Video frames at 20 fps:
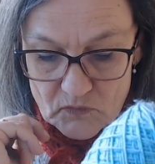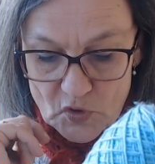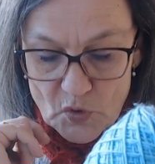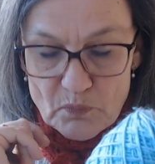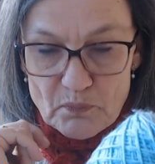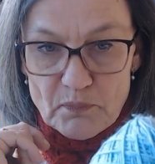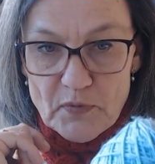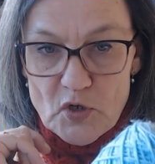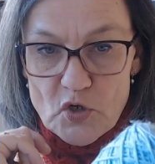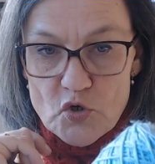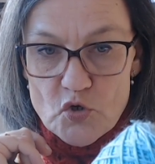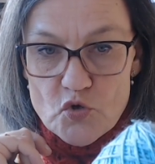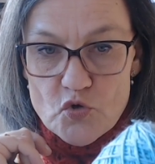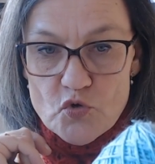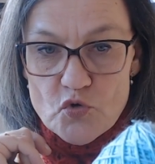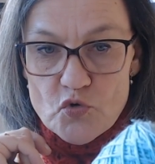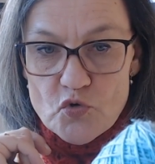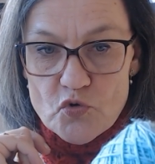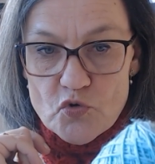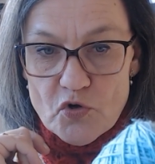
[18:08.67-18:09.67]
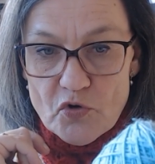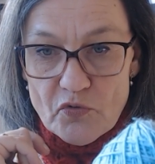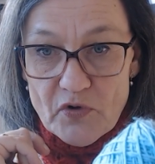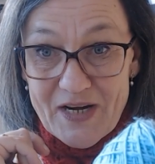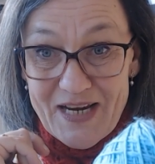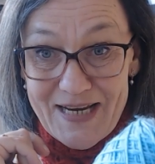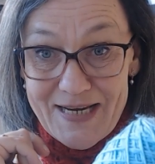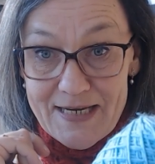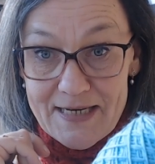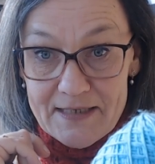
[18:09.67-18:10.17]
blue,
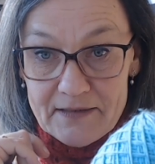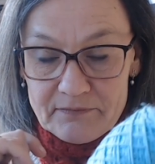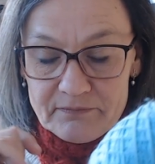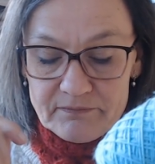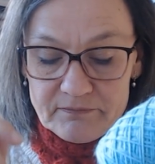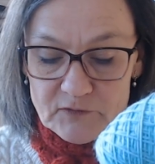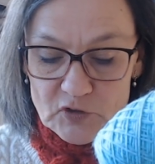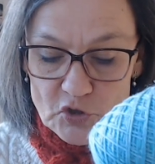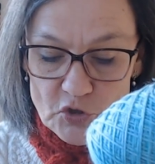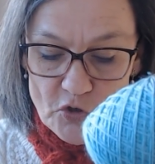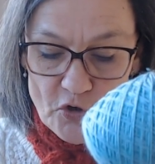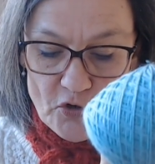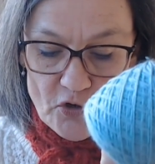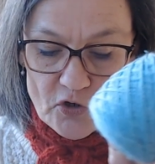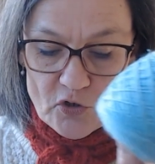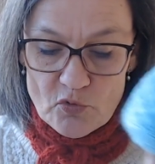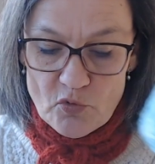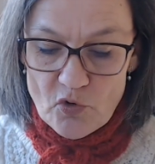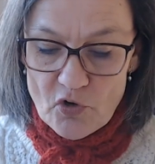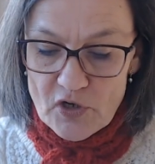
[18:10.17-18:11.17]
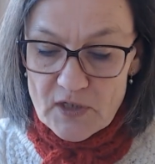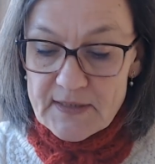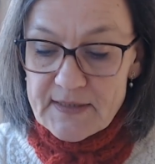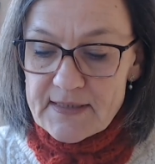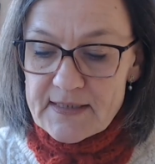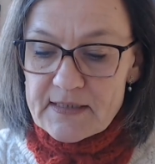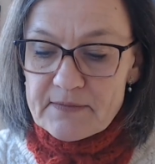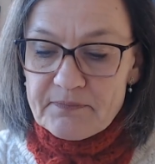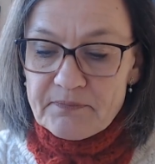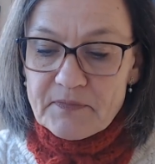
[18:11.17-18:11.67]
green,
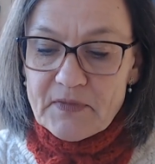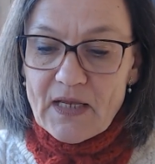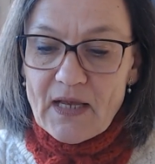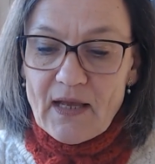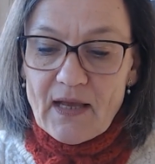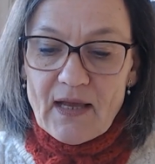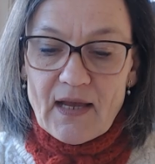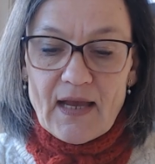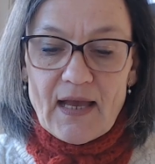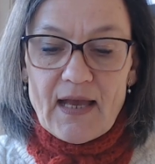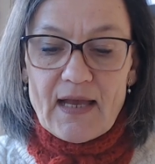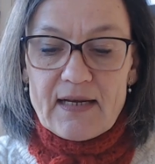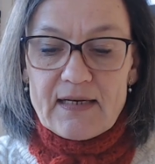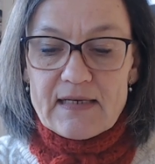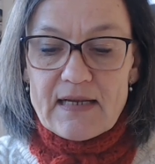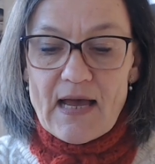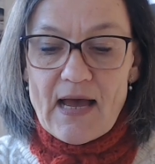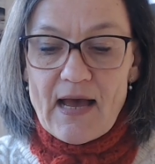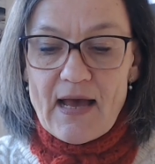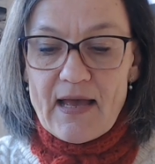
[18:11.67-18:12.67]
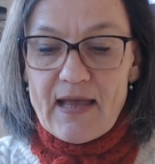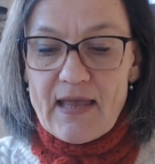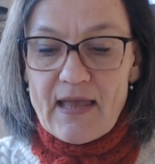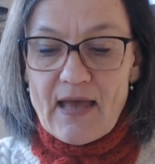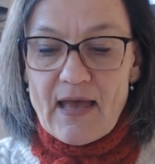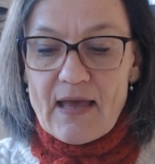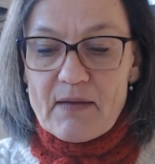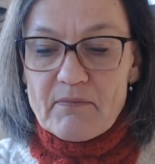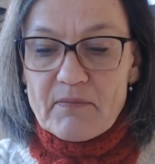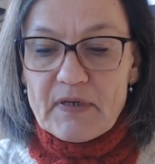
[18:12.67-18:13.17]
turquoise, and I
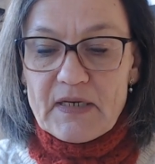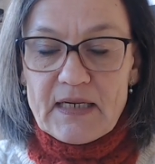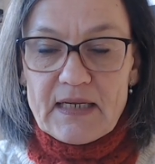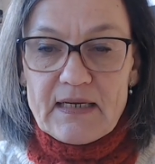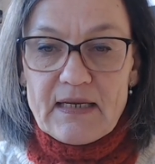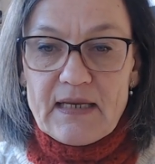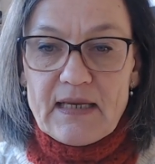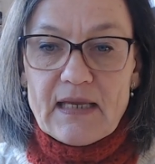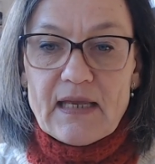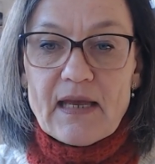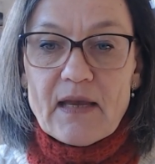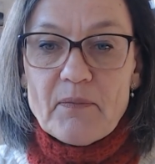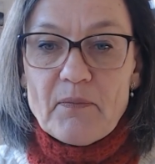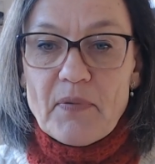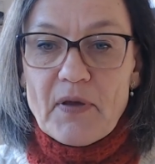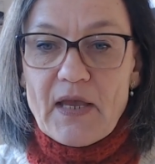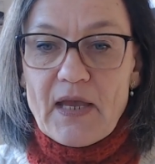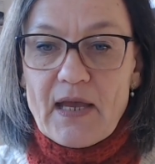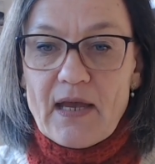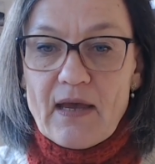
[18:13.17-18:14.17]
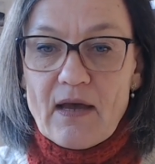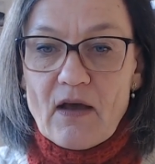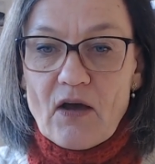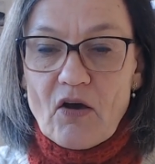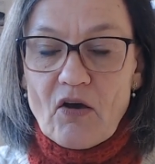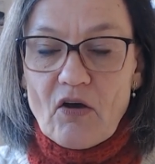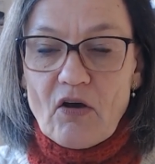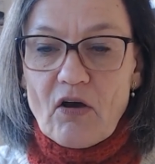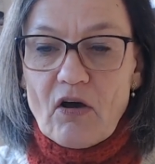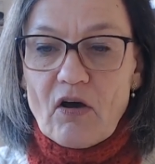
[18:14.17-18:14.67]
am knitting a pair
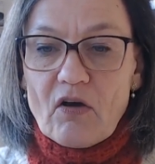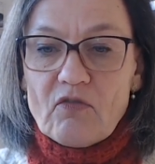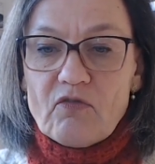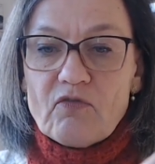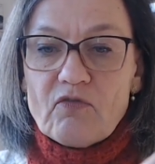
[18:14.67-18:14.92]
of